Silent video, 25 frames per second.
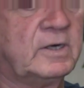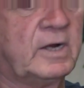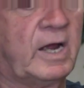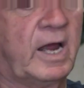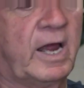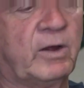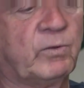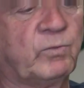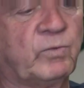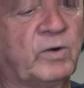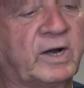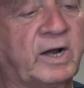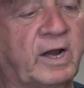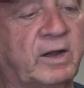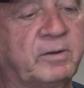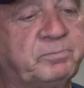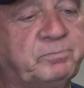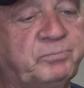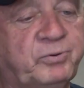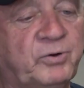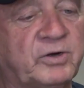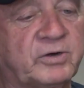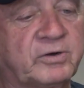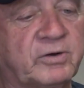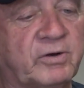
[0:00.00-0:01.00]
and when I
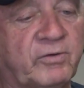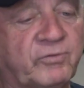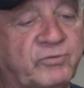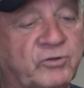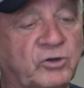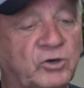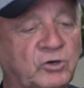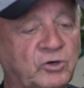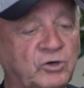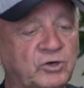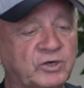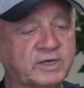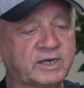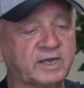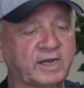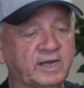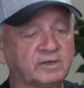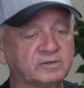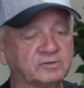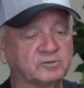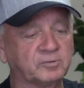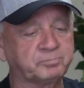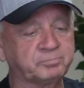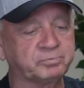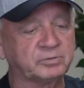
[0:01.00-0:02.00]
put the hook
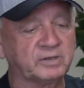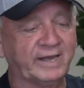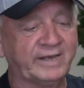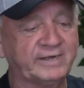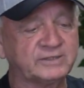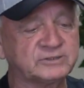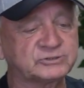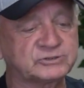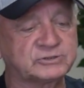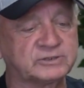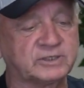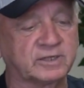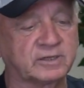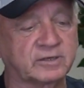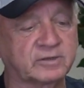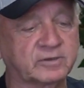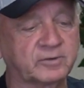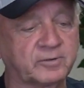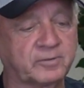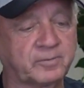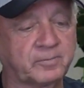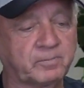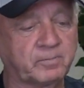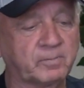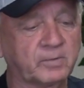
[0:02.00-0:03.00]
in the plastic,
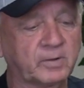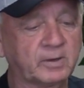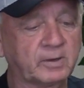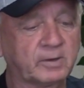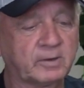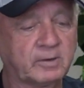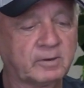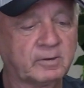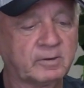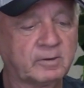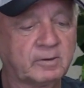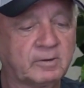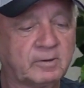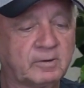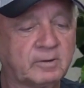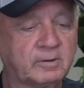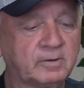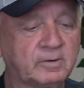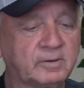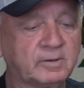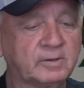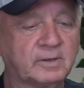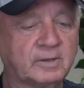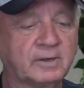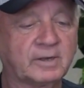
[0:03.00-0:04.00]

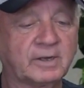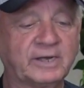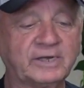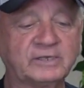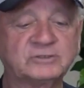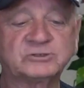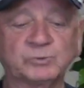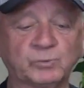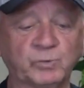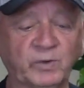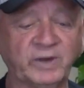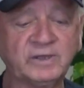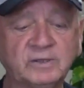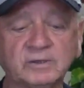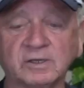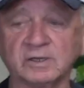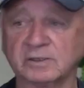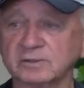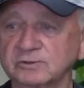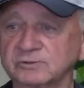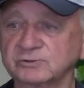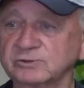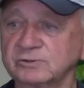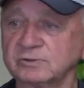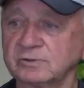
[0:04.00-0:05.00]
it's
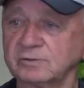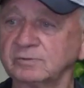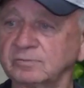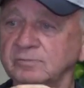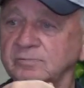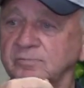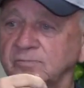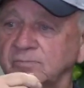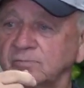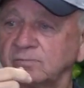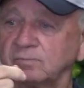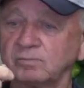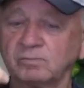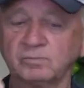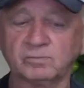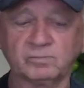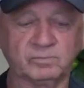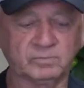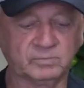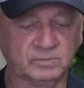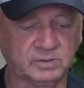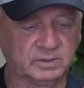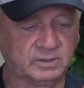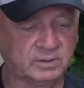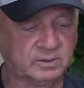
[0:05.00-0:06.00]
weedless.
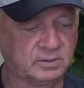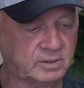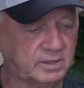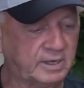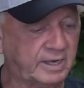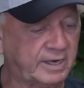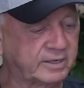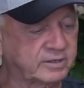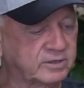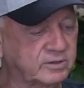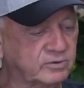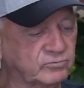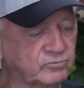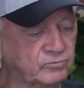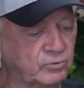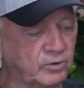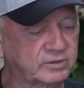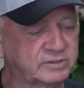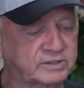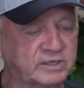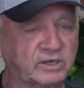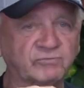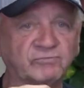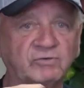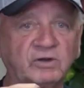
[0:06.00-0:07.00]
I can
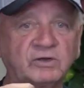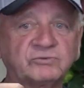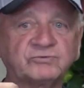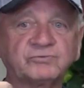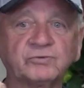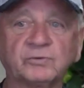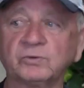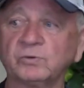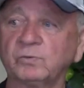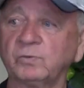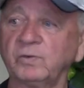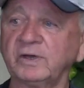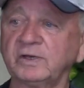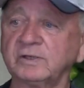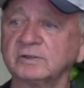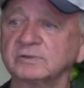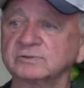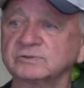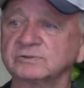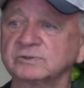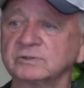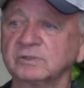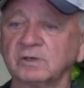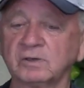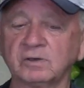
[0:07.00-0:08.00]
work that right through the
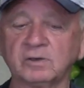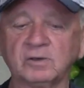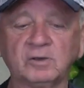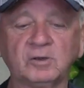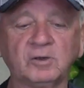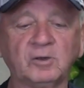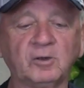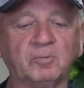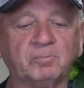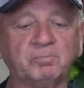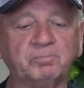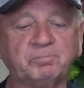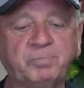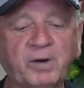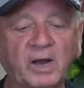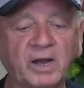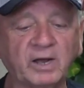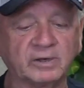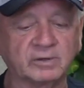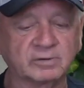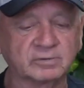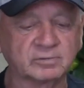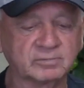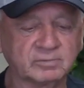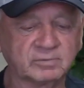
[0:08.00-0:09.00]
weeds.
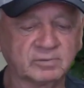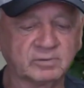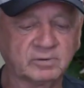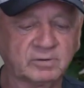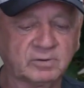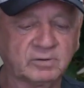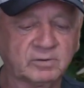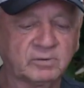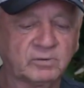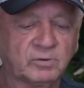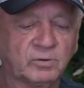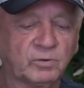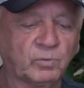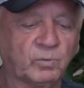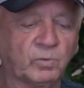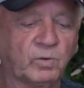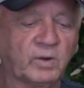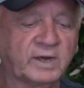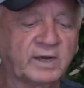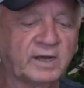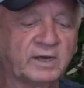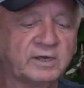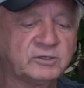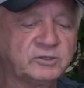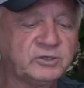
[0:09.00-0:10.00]
But
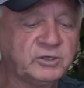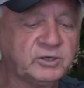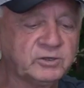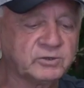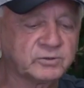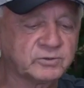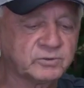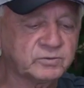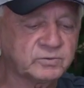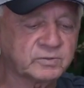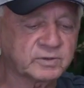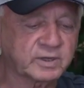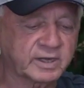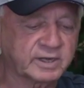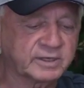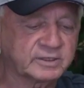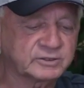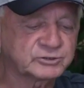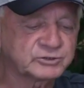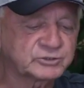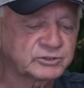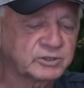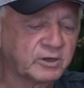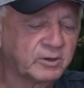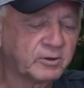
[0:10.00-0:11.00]
what I do
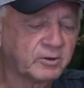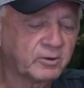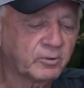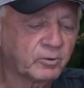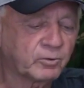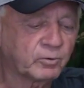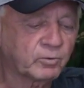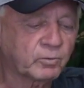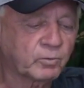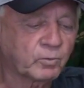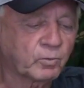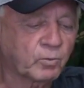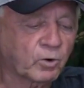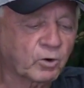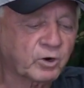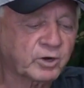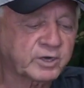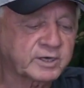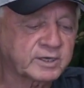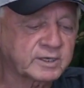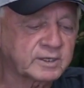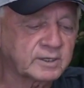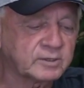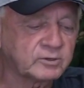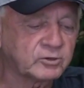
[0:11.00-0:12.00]
is
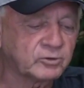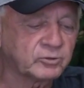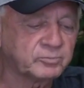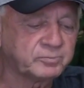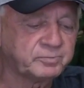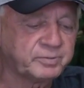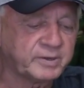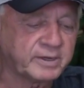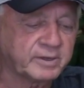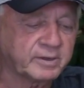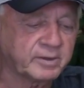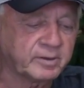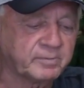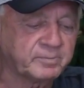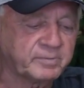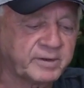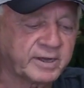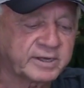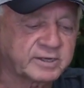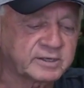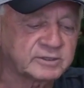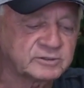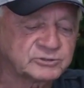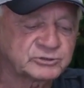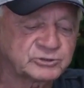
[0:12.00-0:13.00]
work it a little bit and
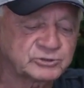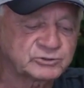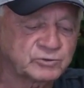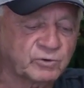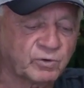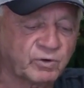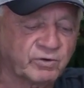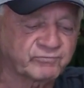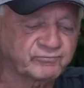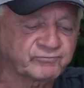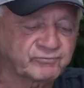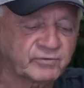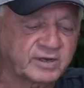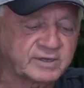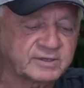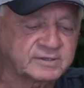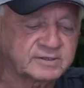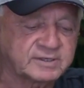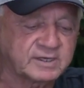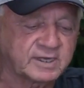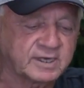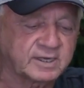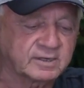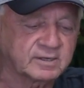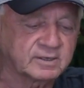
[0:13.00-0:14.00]
make it soft right
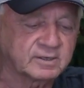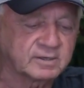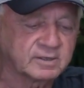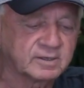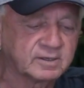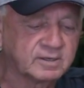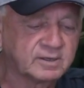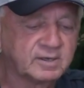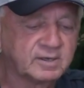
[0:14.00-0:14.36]
there,